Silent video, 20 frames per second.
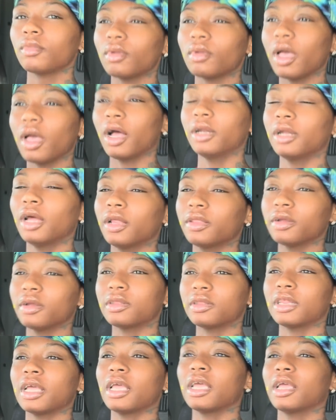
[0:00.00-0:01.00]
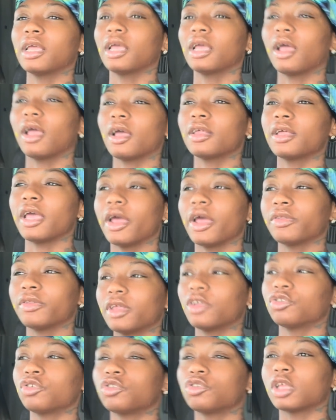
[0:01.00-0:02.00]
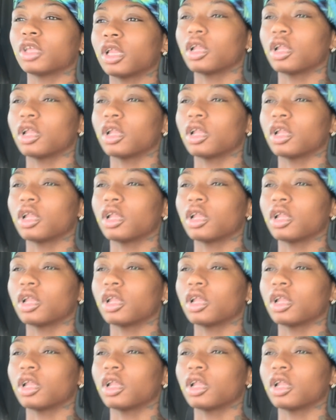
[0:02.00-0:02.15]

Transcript: Another thing, everything is usually